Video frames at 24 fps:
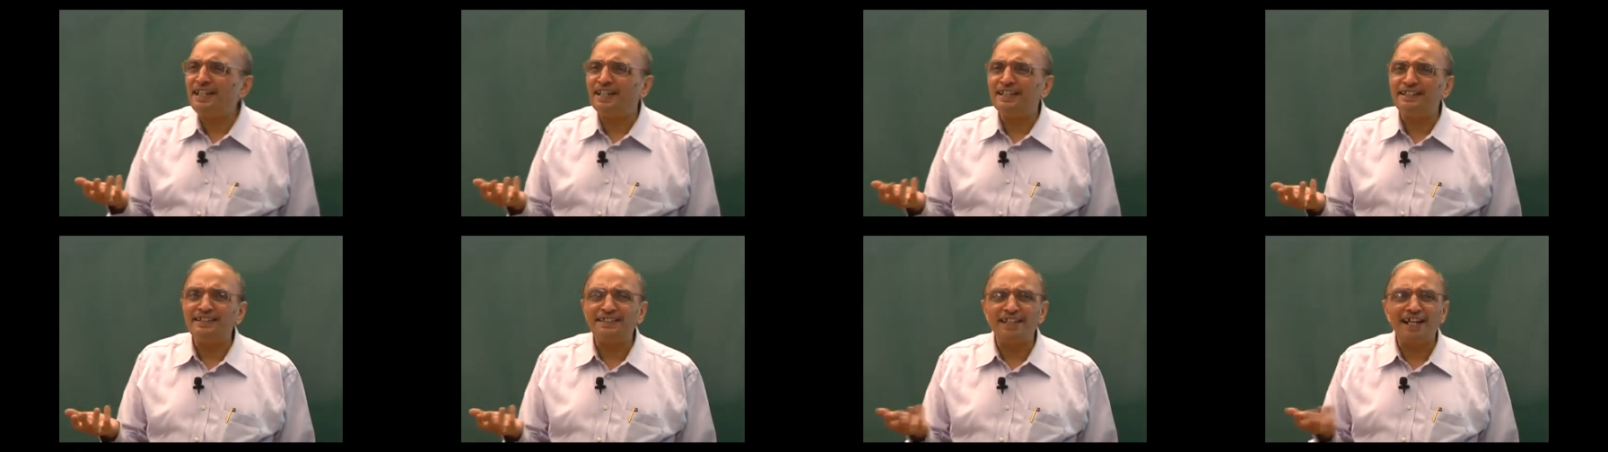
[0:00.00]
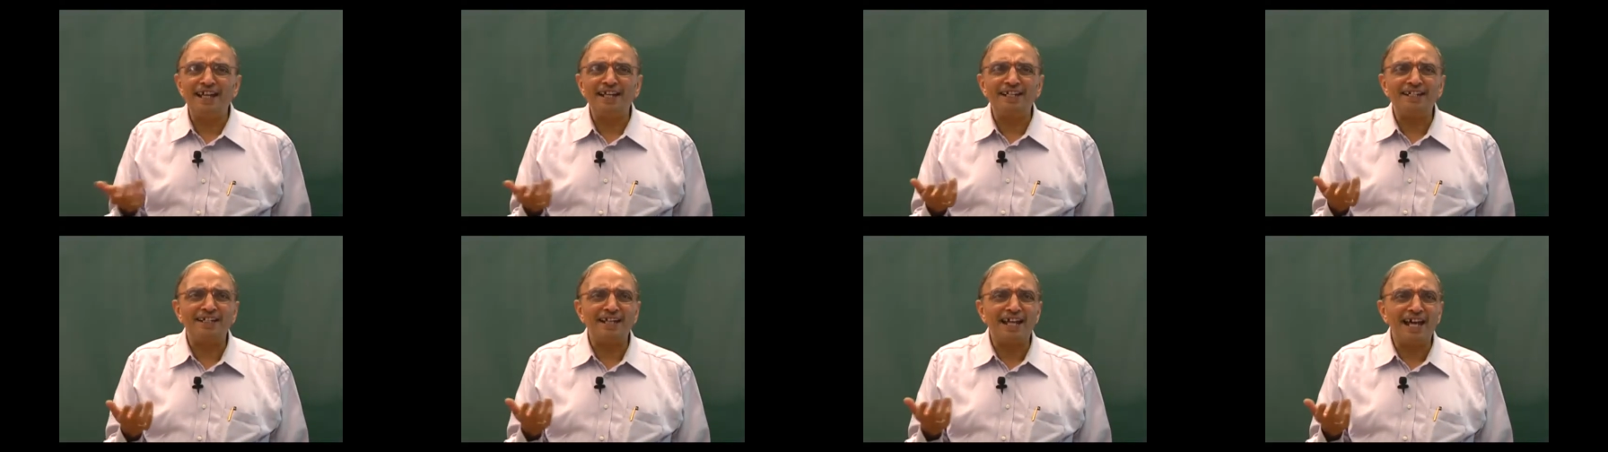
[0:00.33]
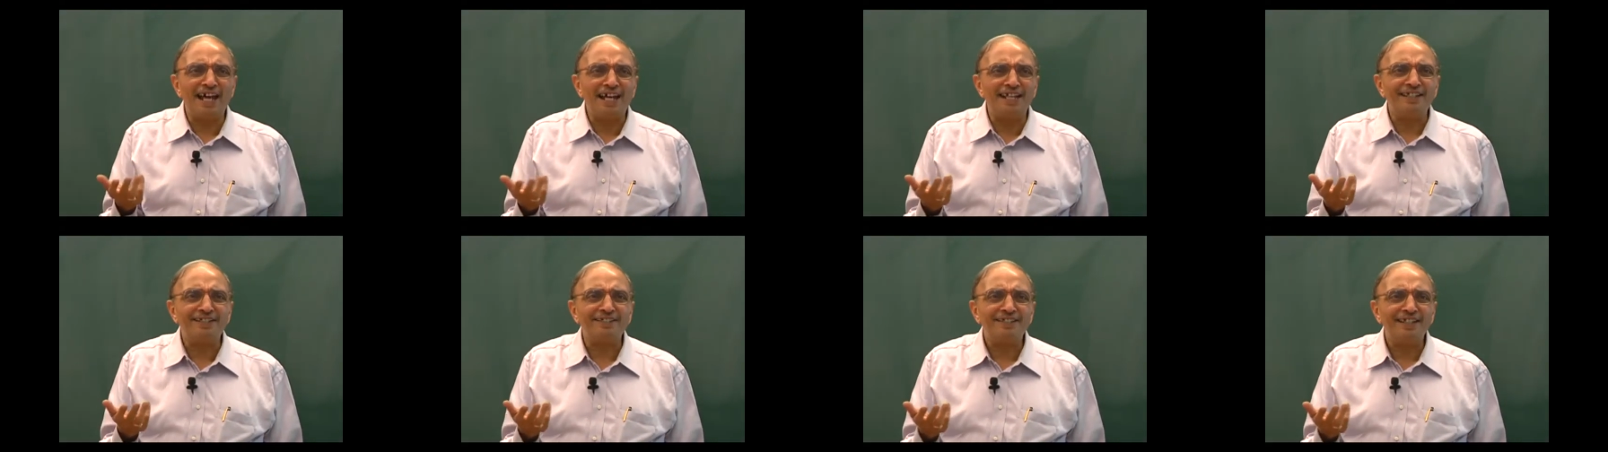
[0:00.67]
entire
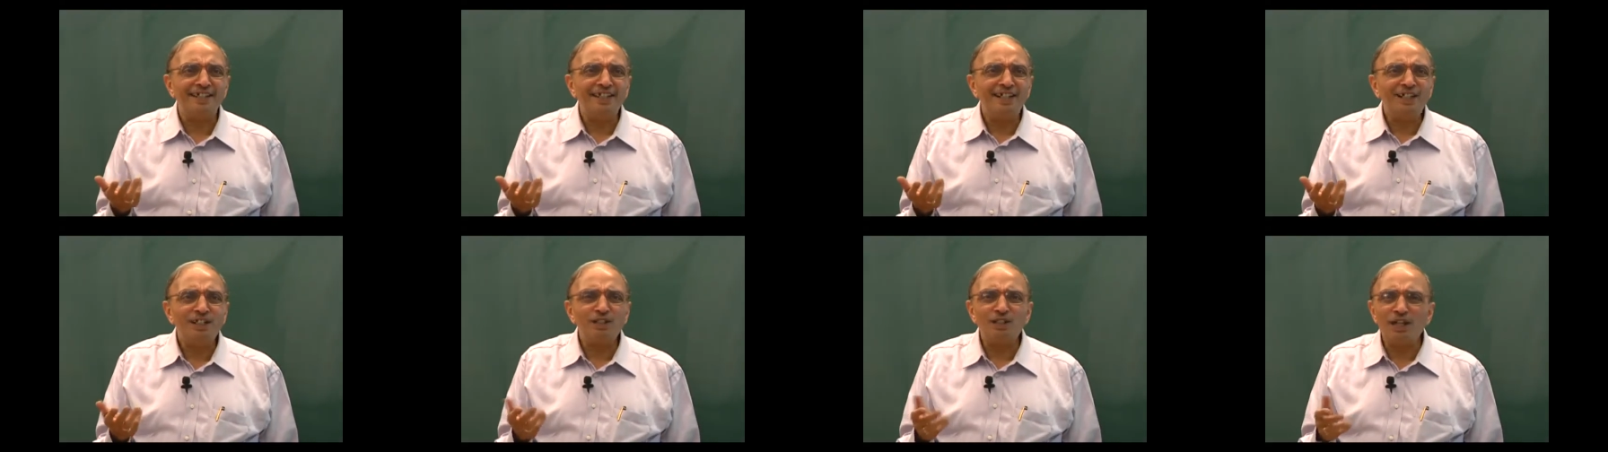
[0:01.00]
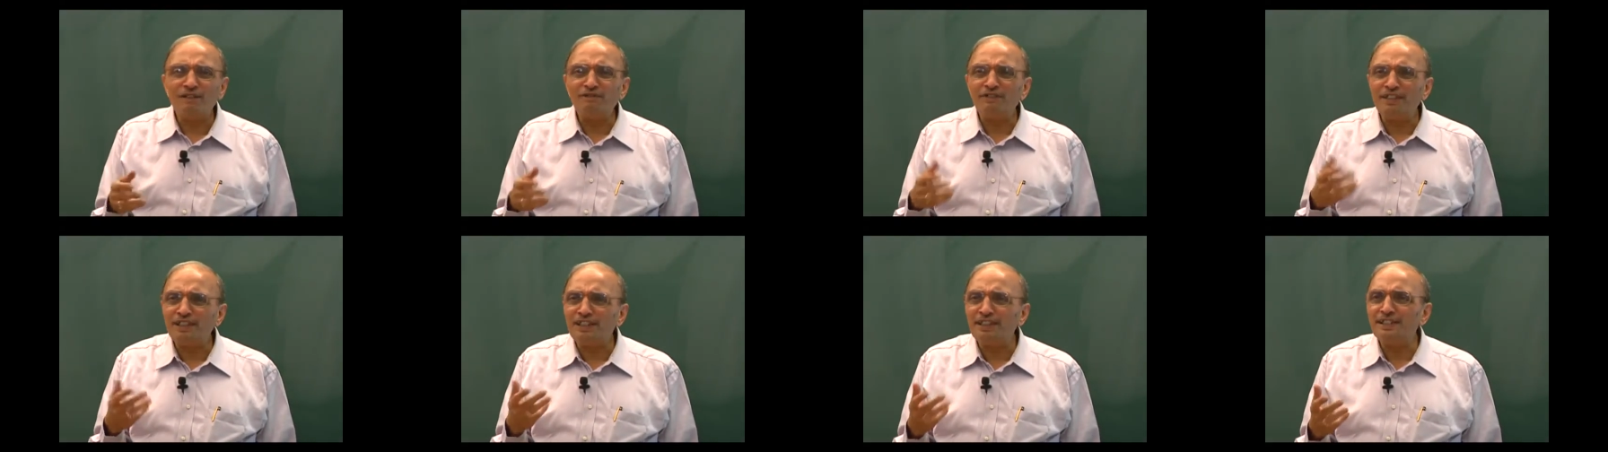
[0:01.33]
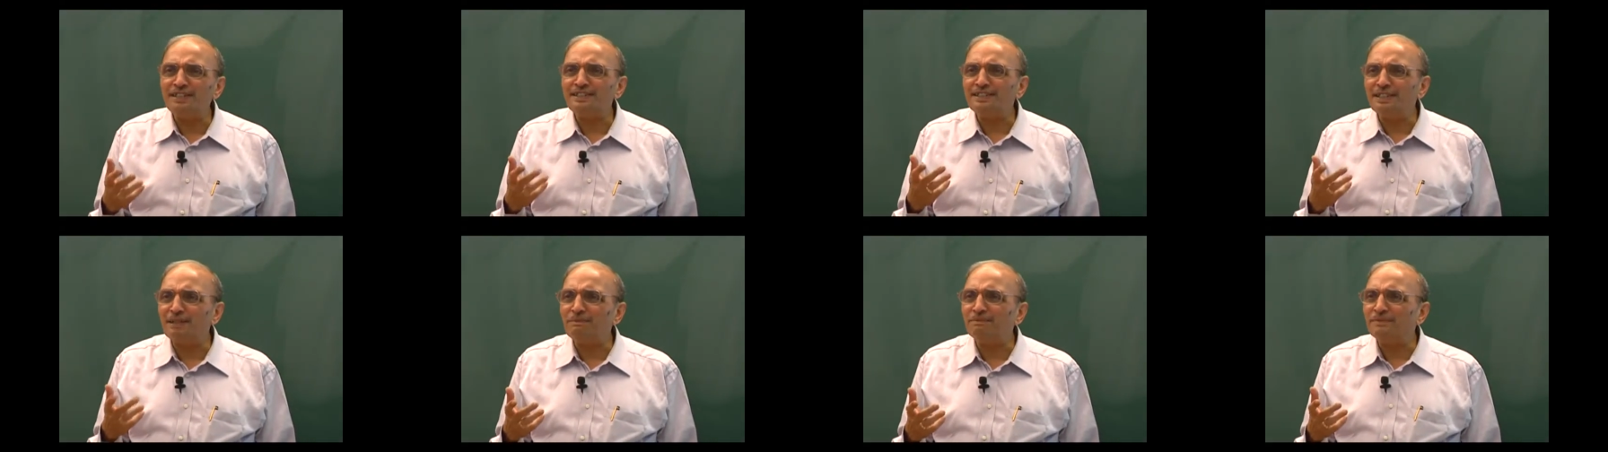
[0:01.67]
class to have
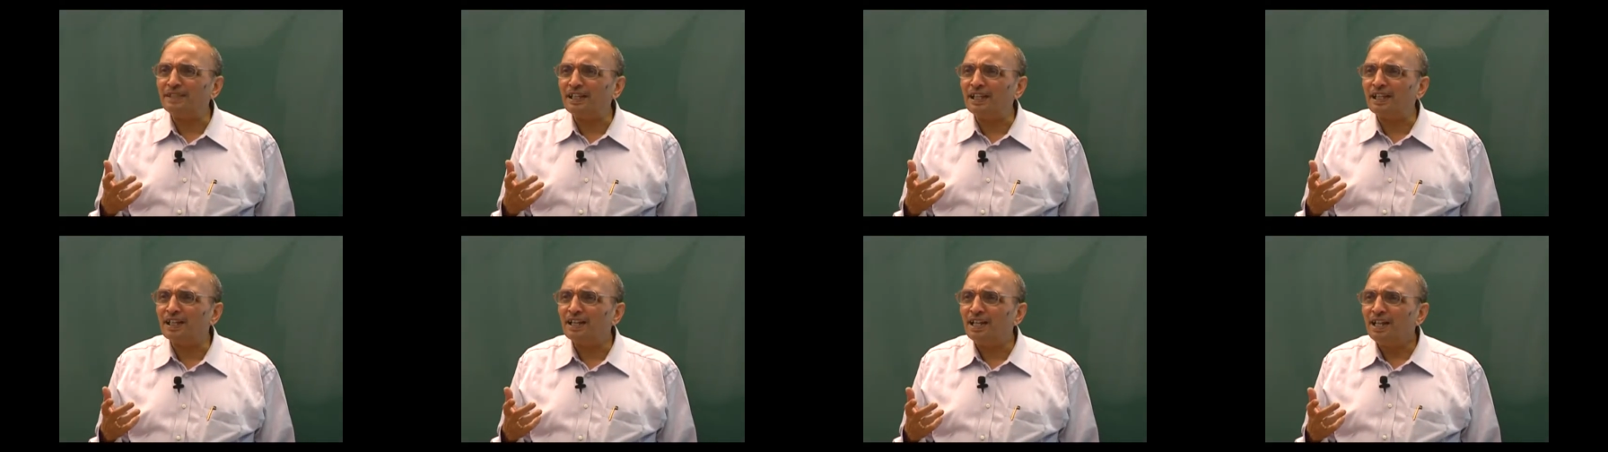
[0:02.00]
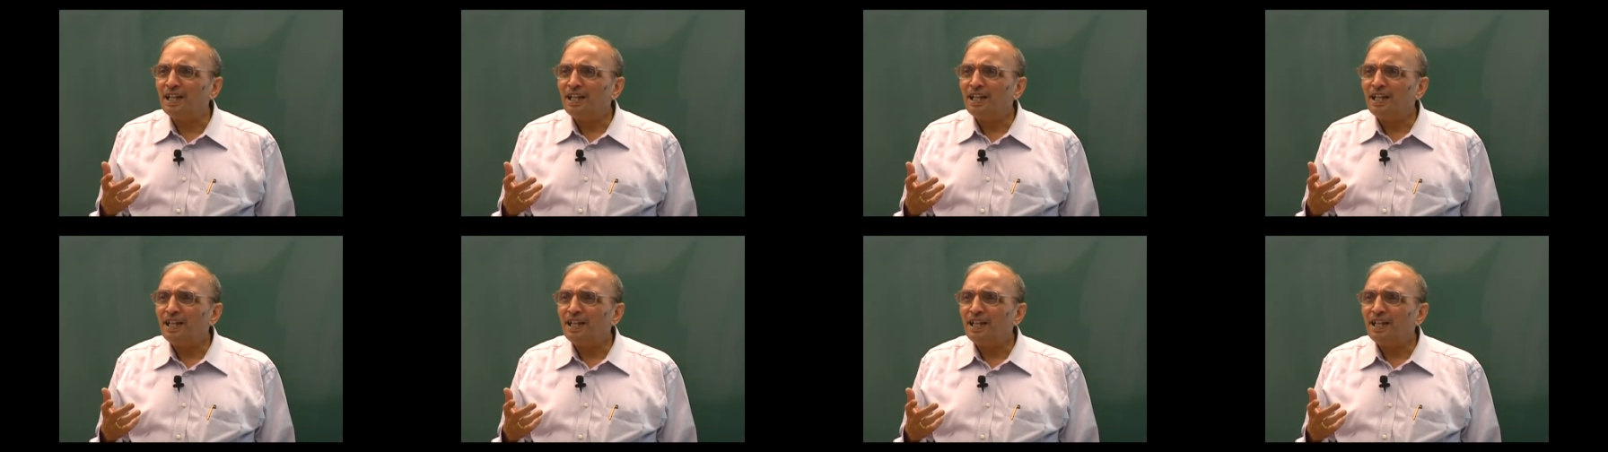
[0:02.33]
written something